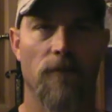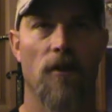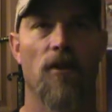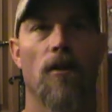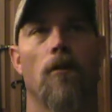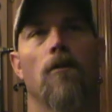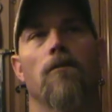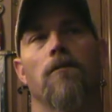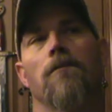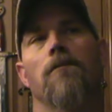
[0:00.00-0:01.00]

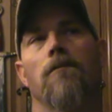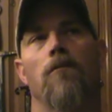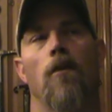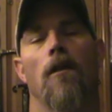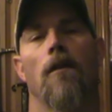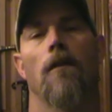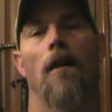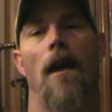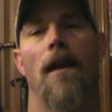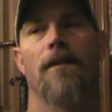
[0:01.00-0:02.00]
So,
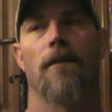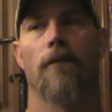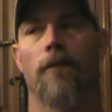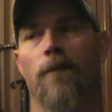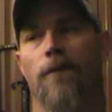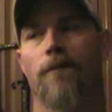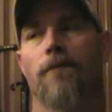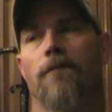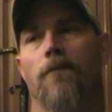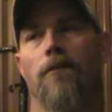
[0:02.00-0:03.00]
whereas of
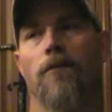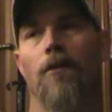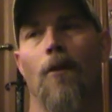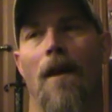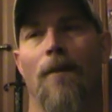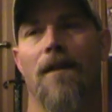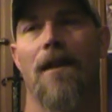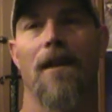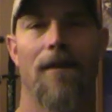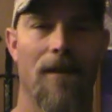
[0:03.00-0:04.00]
you have to
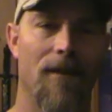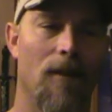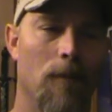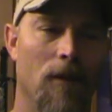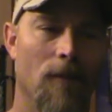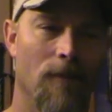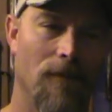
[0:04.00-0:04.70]
take this number